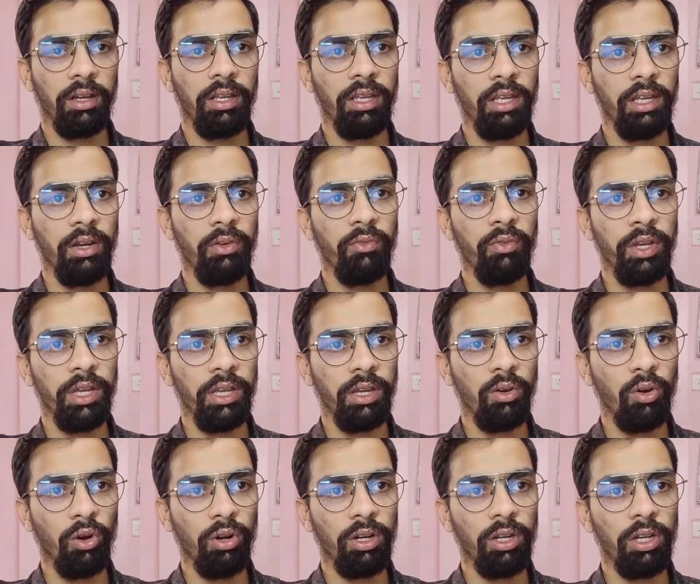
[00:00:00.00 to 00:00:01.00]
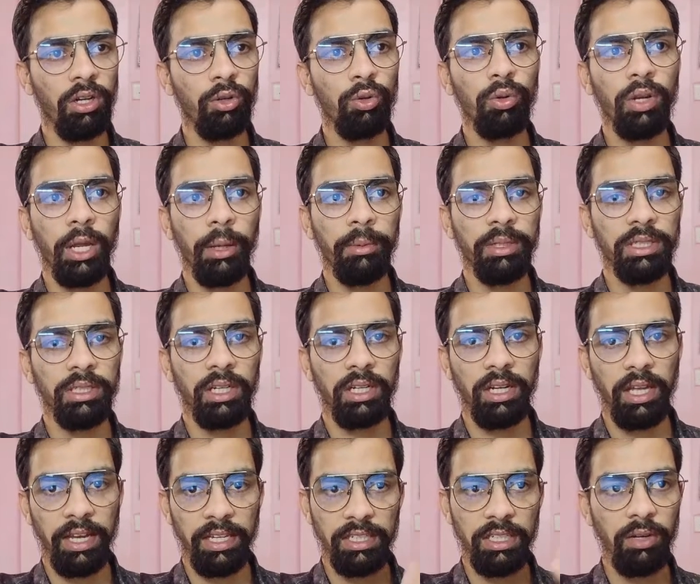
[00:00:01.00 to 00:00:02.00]
here we got the 2 dimension
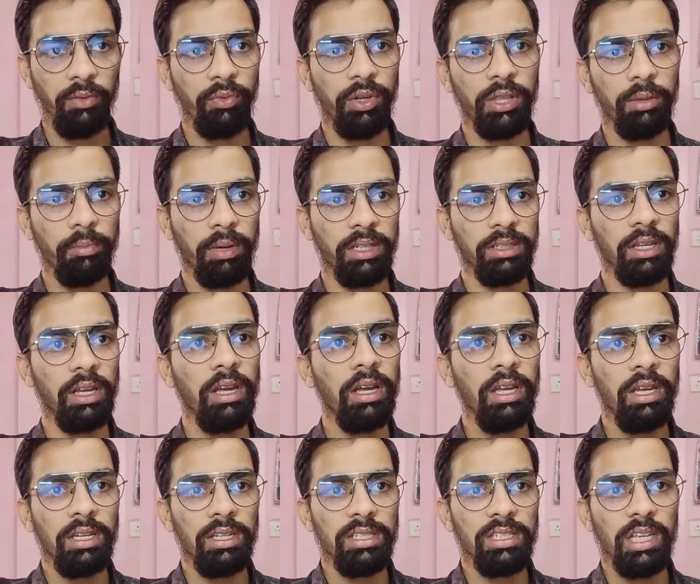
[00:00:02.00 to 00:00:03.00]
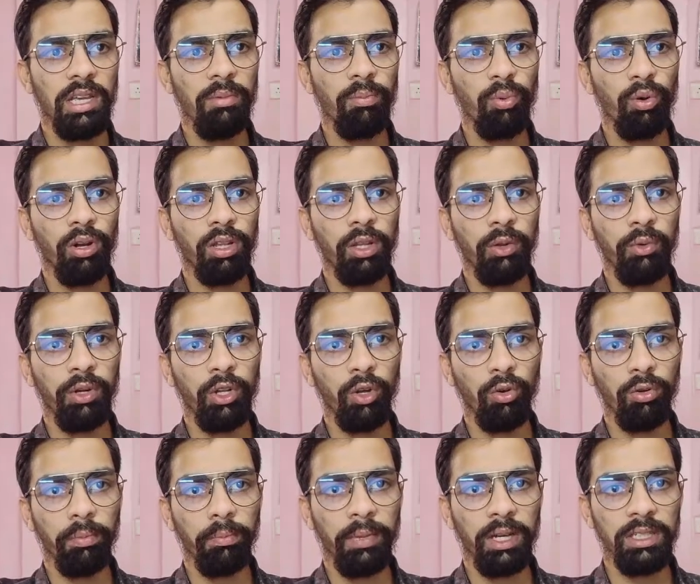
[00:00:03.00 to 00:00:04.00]
data as a with mask. Same for the
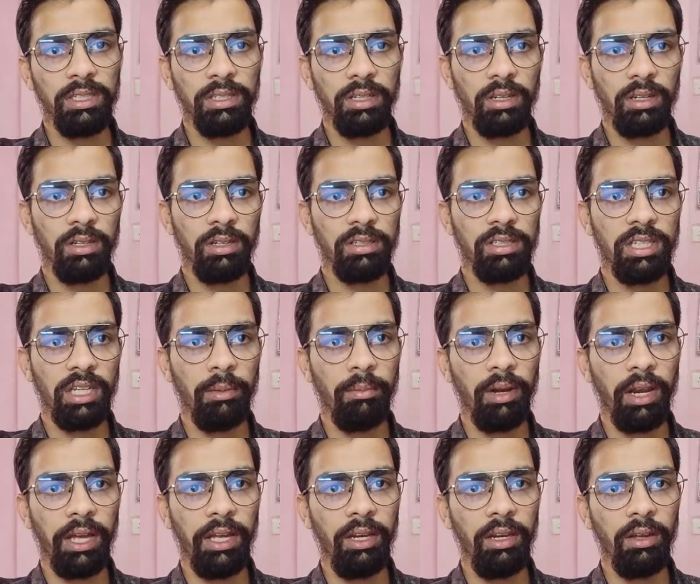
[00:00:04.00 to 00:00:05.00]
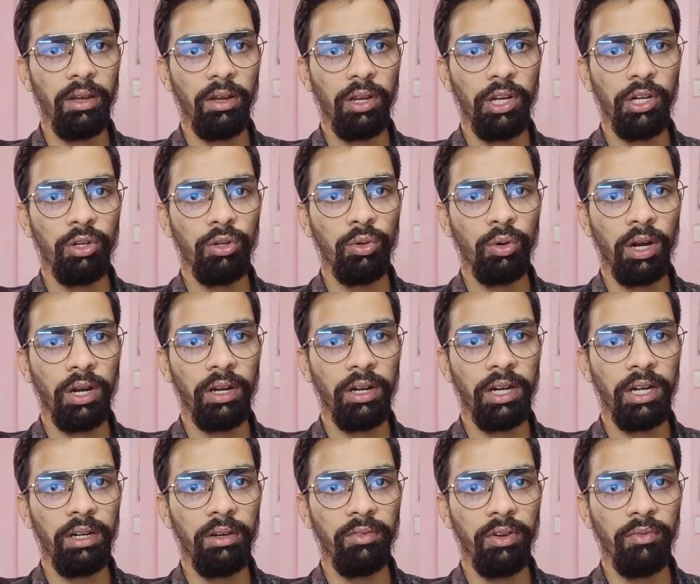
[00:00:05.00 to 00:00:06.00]
without mask, same line into
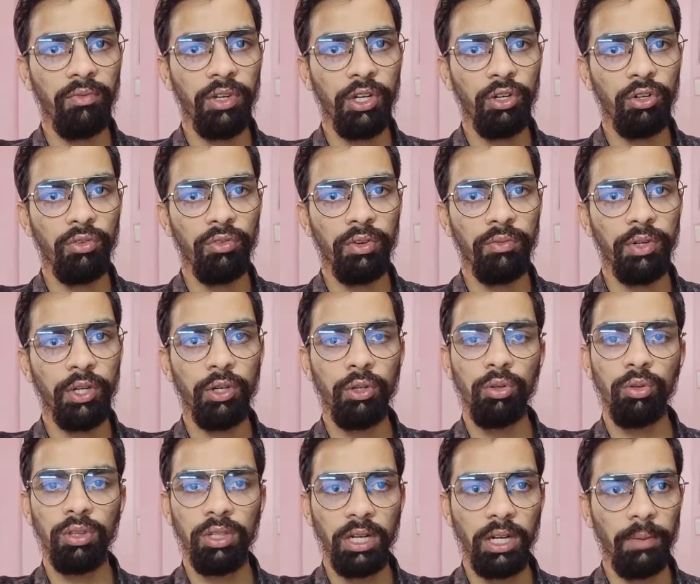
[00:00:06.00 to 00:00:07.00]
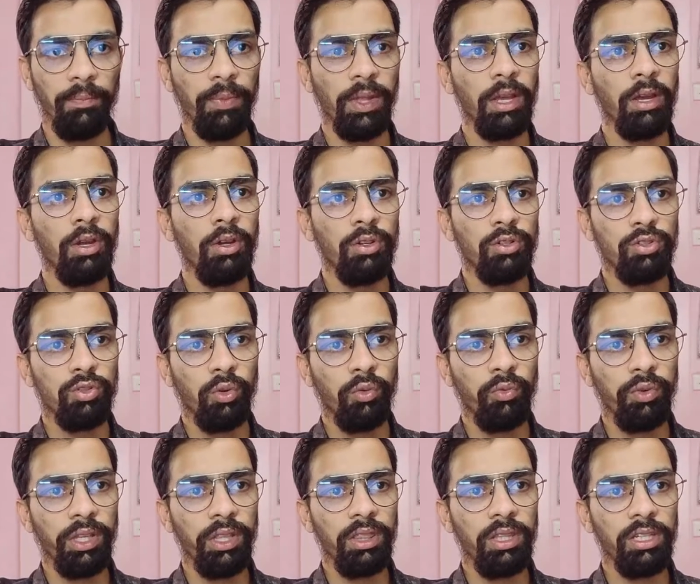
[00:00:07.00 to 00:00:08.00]
100, 50 into 50 into 3. So
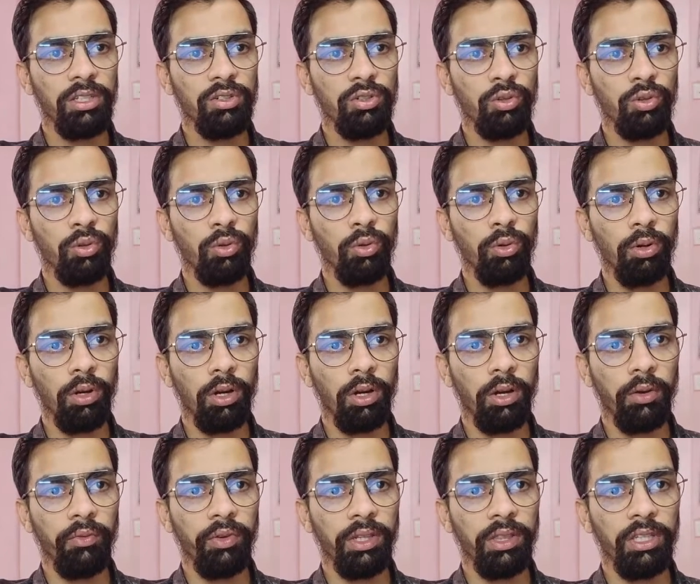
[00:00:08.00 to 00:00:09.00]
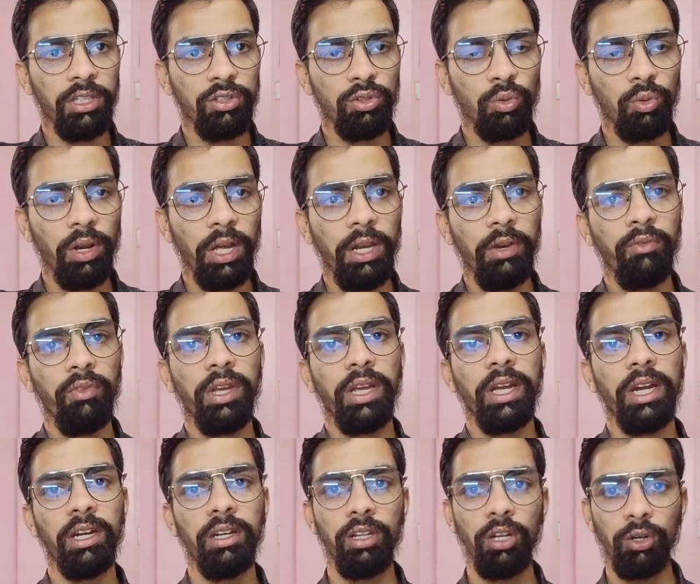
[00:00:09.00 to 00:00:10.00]
with this two line we
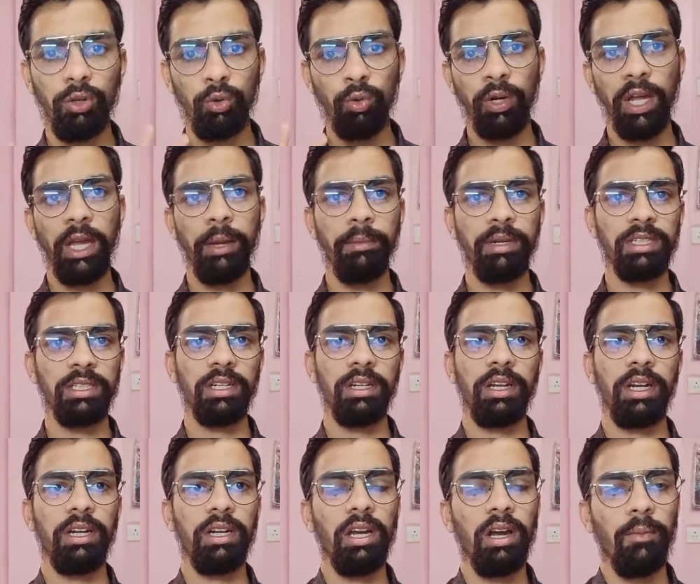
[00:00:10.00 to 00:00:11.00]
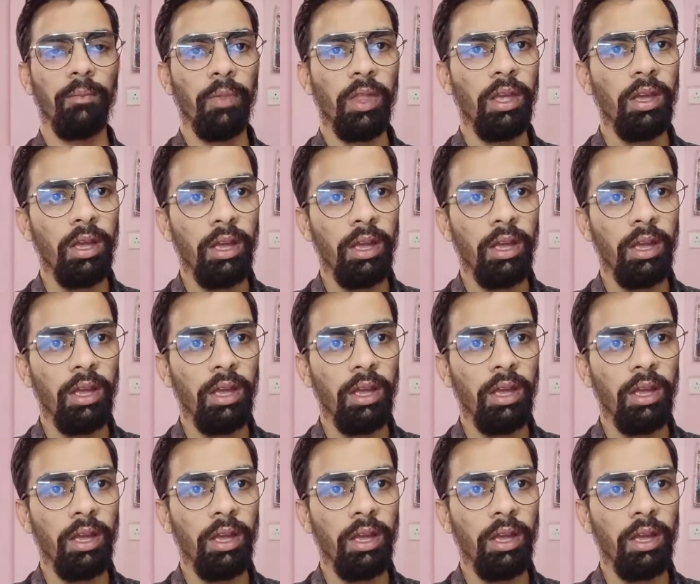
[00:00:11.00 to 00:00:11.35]
get the two dimension data.